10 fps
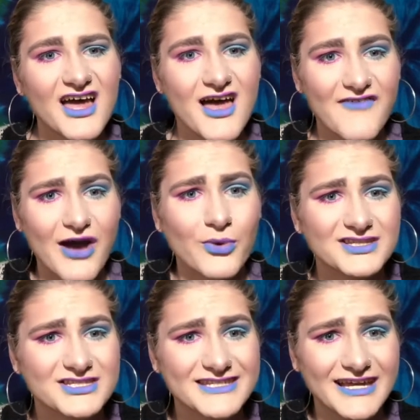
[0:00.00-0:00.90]
If I
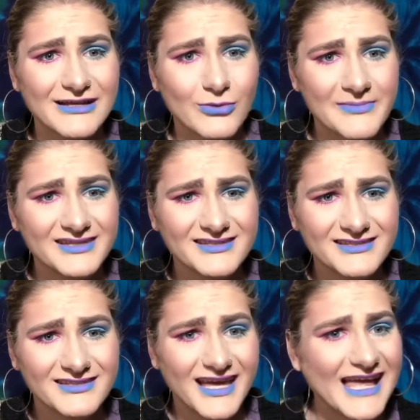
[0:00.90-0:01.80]
want to date a
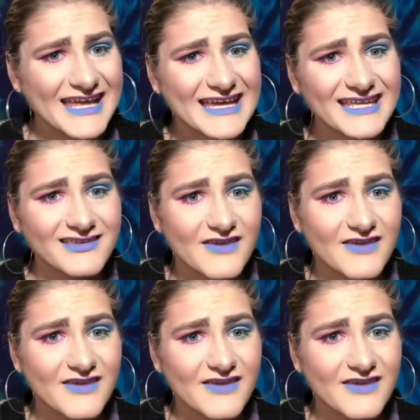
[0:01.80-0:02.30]
woman, I can.